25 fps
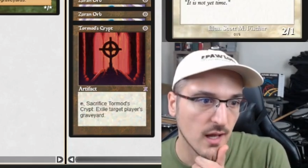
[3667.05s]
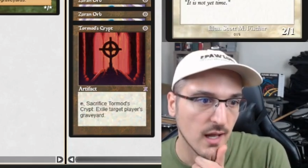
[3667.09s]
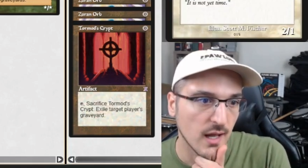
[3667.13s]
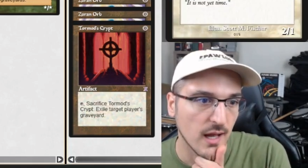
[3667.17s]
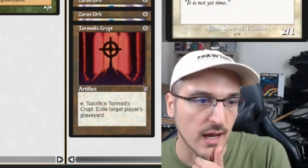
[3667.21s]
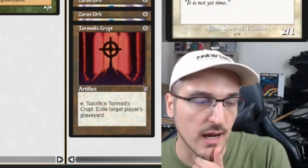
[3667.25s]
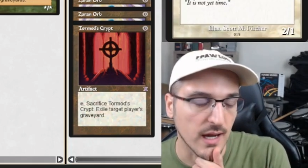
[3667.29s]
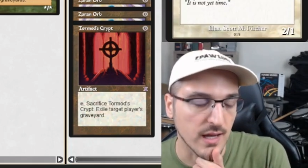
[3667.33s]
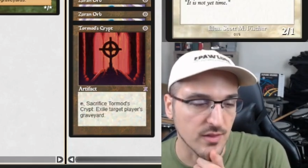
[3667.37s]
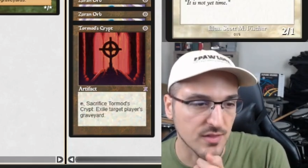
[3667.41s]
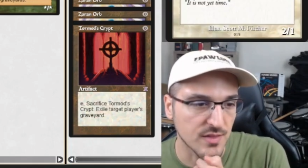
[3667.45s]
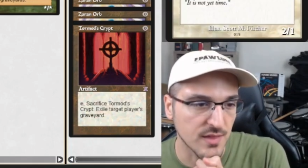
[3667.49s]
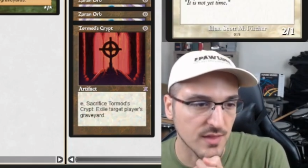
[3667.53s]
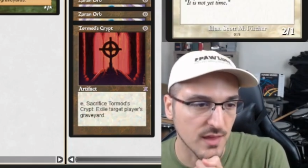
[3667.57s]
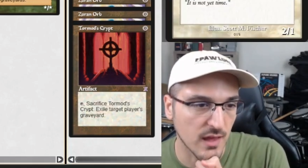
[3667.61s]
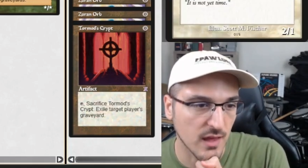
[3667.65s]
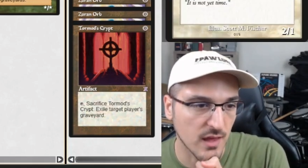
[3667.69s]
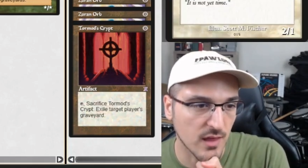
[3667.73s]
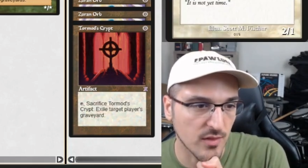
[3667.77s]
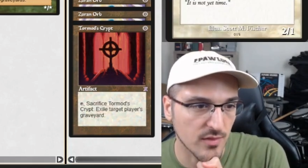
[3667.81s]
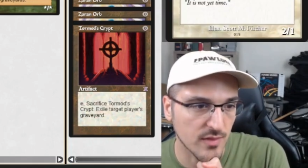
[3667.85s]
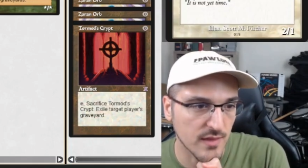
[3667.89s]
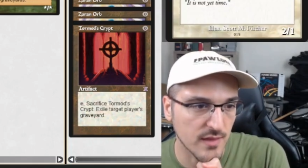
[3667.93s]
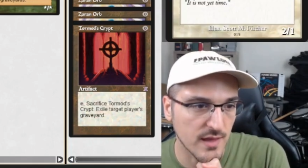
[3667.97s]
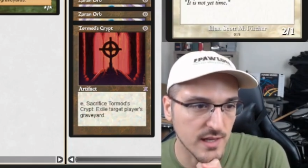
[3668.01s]
I think
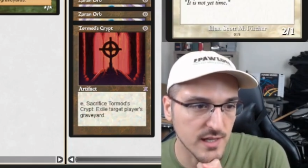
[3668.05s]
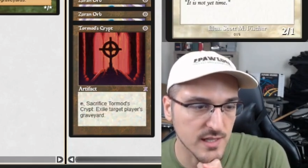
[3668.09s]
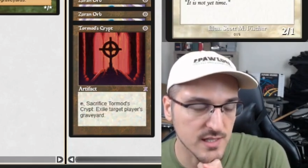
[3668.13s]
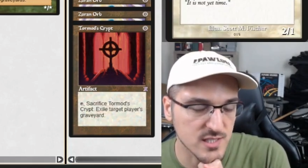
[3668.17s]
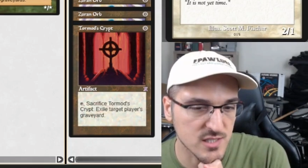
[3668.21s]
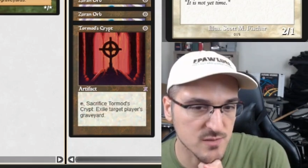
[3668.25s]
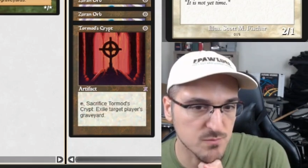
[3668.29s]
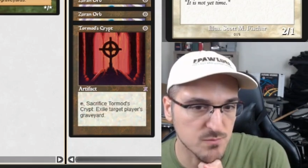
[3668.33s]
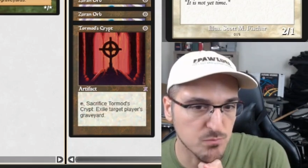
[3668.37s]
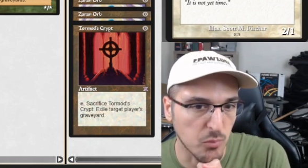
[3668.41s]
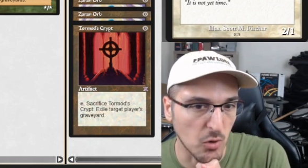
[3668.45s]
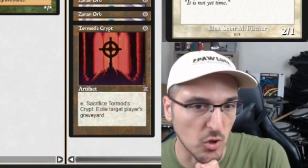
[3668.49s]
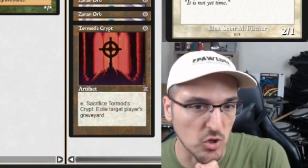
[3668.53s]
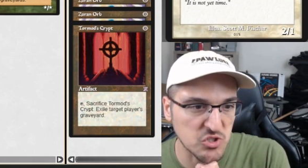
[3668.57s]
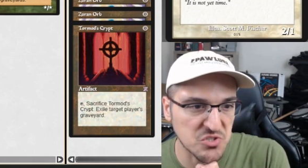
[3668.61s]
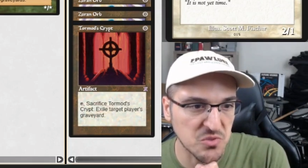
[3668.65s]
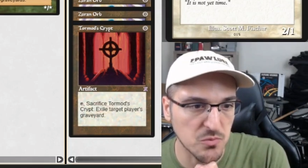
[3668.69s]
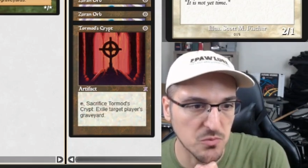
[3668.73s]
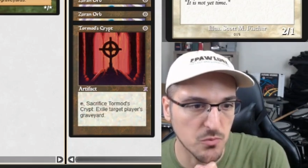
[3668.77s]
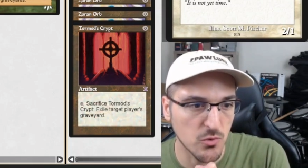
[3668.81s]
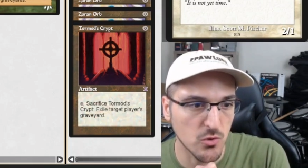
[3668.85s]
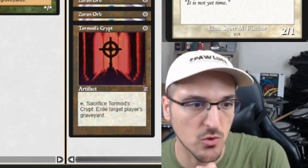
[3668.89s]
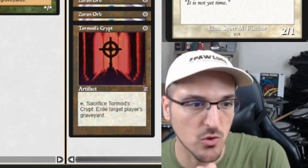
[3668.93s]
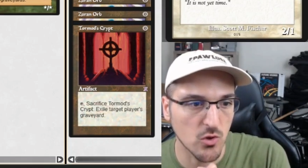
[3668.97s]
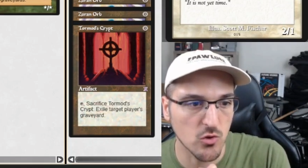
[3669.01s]
that it's
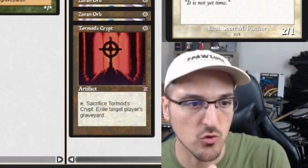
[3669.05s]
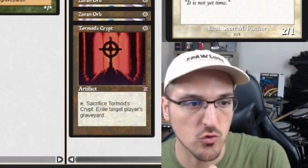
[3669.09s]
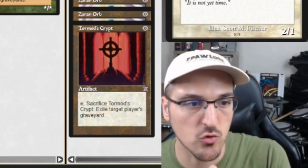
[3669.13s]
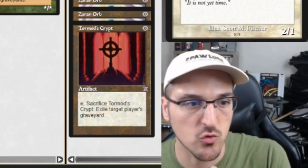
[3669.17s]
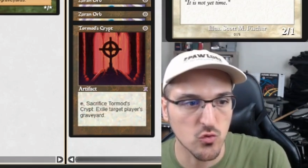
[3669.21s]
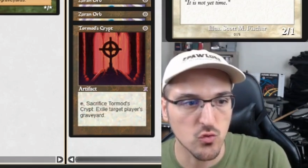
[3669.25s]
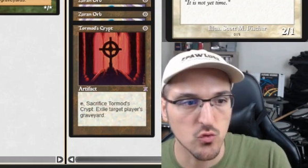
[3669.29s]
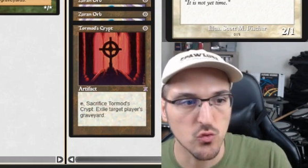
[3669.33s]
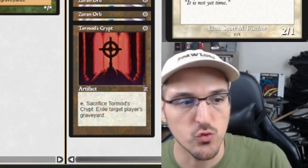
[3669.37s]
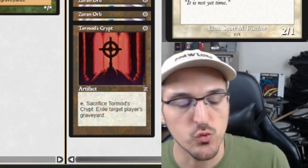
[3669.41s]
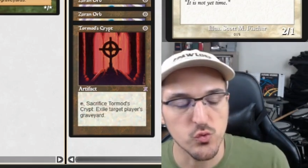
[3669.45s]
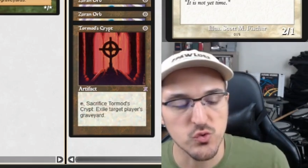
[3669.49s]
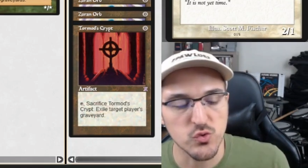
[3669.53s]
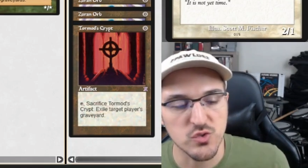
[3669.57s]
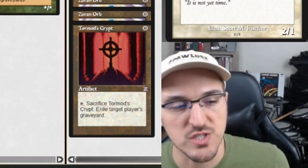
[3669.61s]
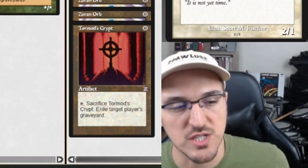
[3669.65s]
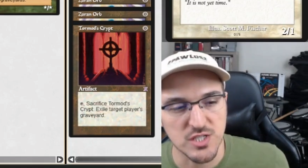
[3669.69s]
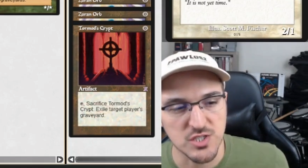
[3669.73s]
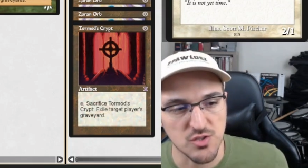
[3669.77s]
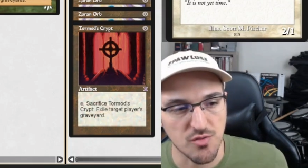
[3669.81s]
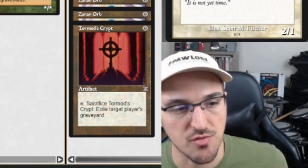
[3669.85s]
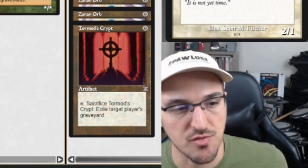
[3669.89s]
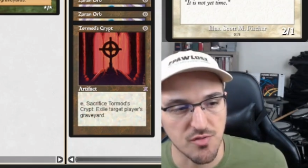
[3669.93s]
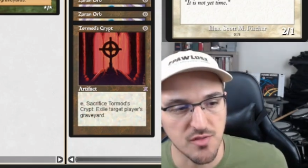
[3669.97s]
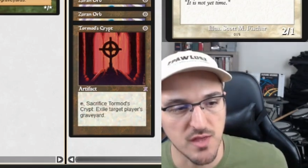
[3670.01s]
possible to do such
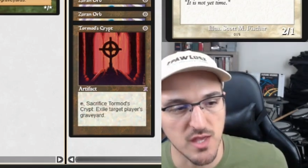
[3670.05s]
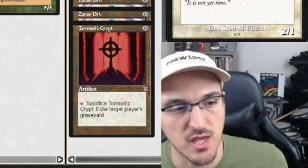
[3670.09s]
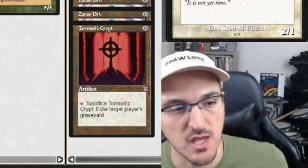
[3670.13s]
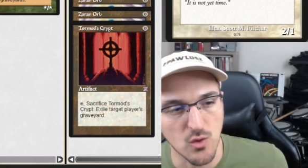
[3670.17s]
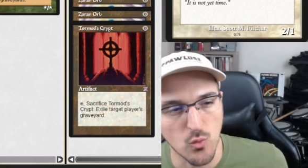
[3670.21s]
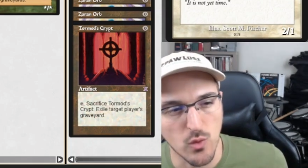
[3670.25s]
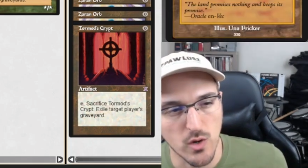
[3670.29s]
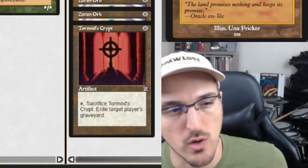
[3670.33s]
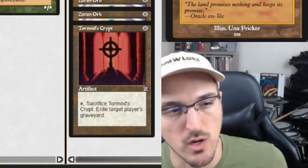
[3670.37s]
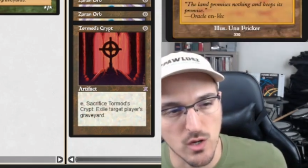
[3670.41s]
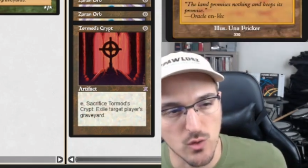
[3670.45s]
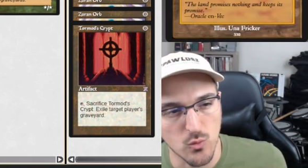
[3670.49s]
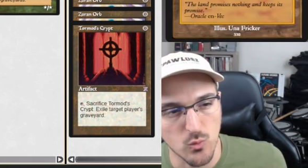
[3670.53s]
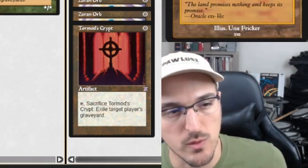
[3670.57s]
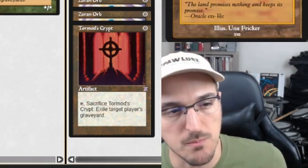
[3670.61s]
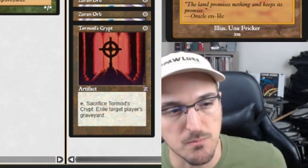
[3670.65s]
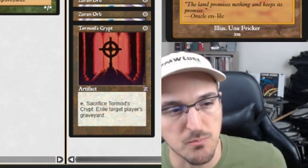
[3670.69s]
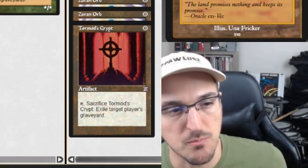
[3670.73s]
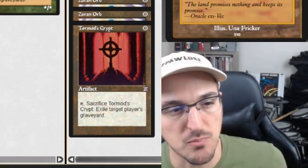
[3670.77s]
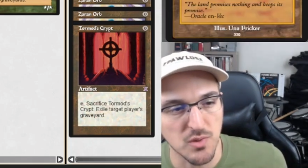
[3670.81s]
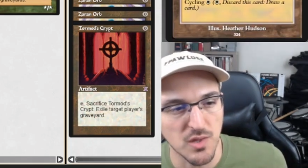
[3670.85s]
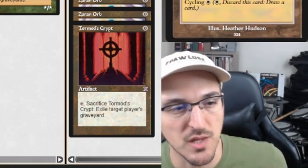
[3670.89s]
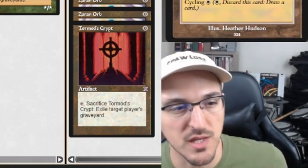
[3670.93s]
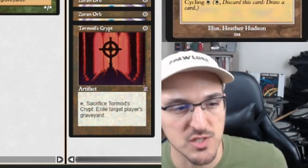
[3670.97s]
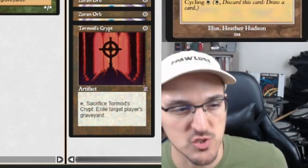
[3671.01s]
a thing where we
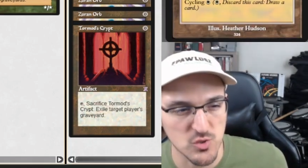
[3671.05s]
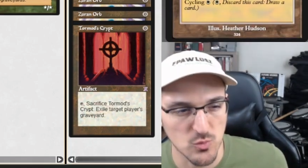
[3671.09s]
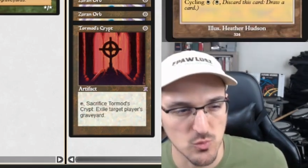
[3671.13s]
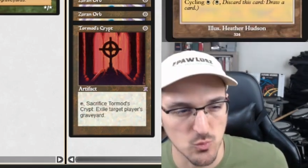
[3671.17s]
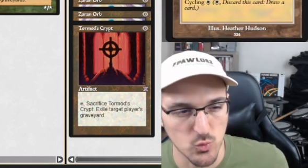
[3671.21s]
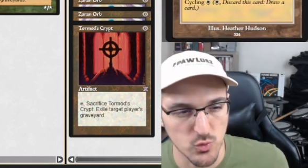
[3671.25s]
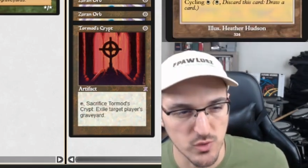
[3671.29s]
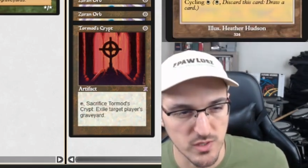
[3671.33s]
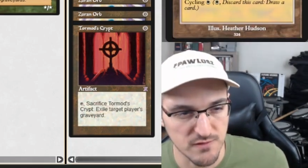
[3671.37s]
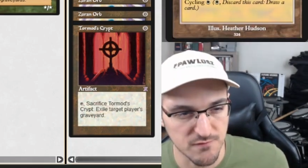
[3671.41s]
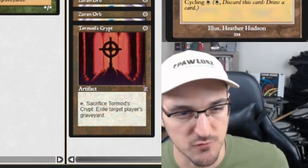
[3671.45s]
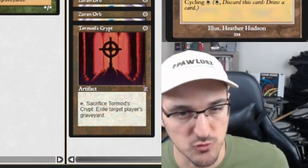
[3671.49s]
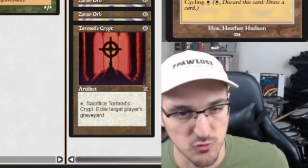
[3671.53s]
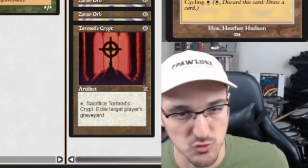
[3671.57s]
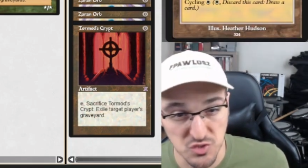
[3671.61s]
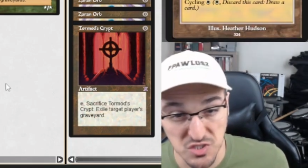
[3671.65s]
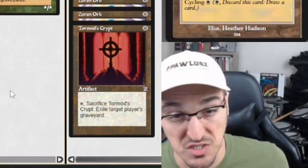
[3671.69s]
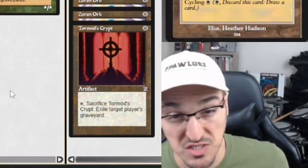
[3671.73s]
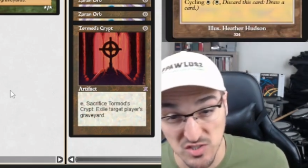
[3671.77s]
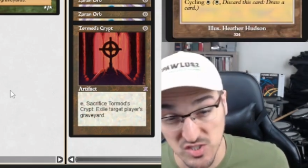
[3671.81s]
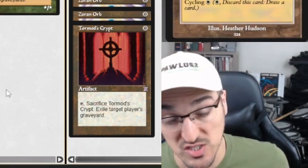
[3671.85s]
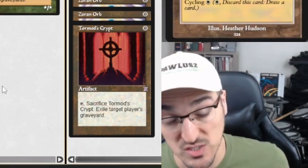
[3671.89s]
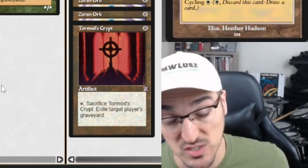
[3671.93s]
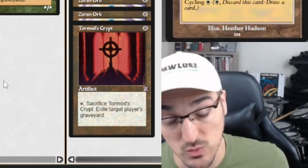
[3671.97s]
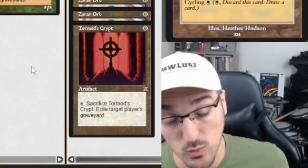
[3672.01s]
play some Wooded
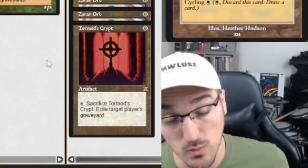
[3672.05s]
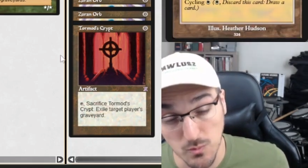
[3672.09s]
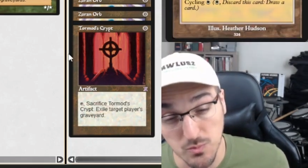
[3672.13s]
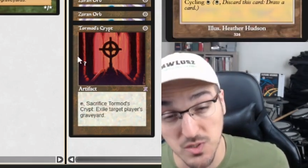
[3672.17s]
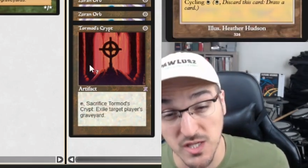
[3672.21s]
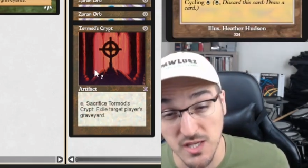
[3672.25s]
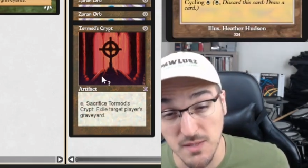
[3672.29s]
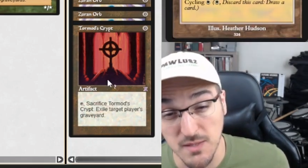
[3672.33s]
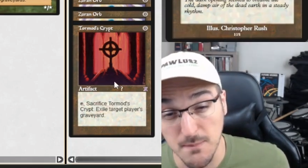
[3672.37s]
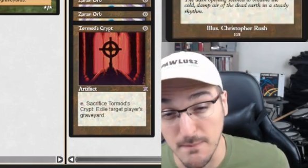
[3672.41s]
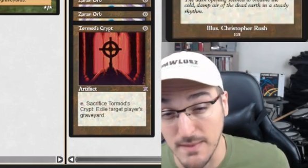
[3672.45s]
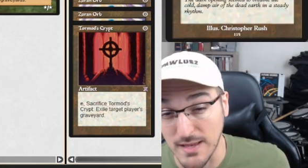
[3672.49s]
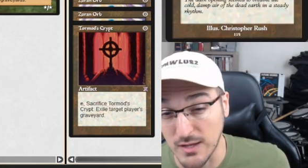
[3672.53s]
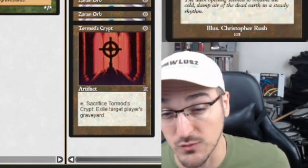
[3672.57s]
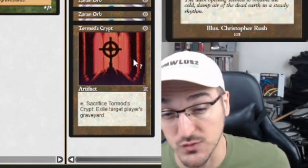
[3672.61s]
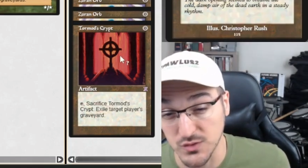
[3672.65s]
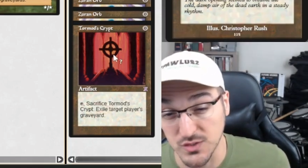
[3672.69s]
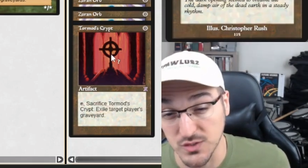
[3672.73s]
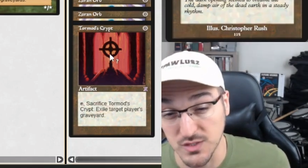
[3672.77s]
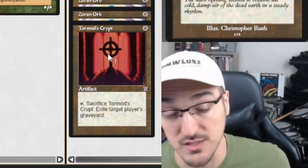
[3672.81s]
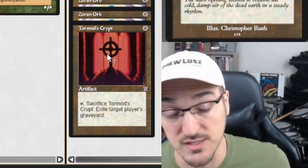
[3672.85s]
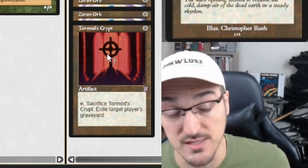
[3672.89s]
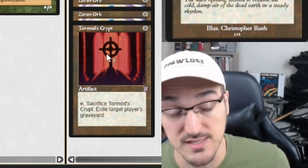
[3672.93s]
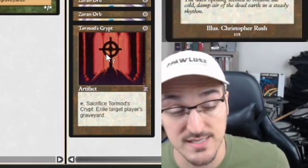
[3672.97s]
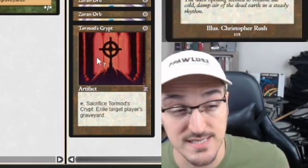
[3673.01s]
Foothills and we play a mountain
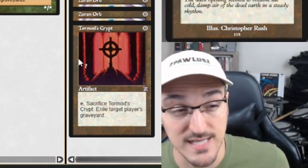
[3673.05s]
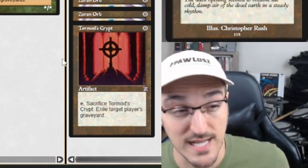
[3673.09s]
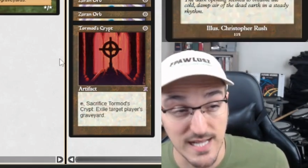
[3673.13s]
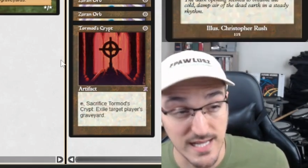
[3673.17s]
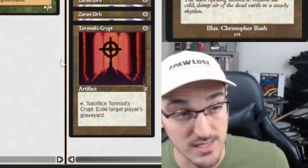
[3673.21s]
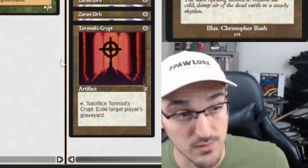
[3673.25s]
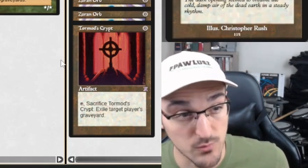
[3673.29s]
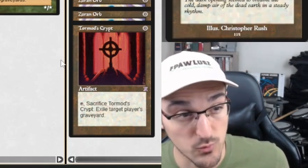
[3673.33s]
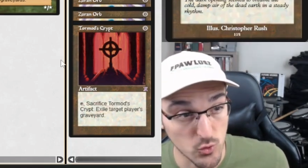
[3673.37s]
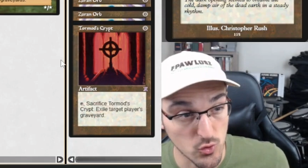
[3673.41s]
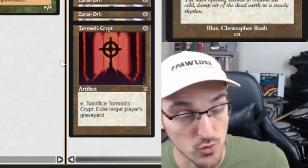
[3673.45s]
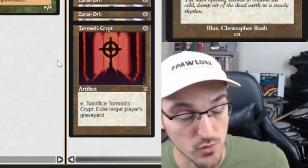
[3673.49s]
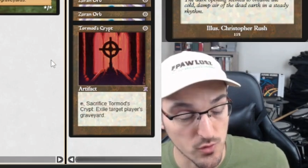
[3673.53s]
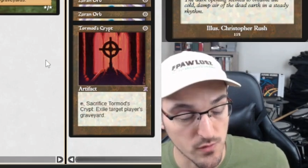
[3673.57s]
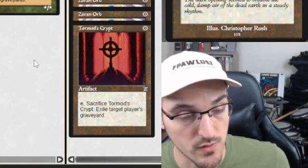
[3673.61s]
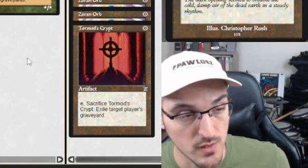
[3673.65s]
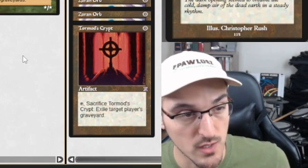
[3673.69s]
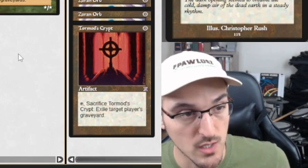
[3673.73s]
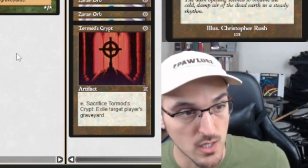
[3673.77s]
in the sideboard.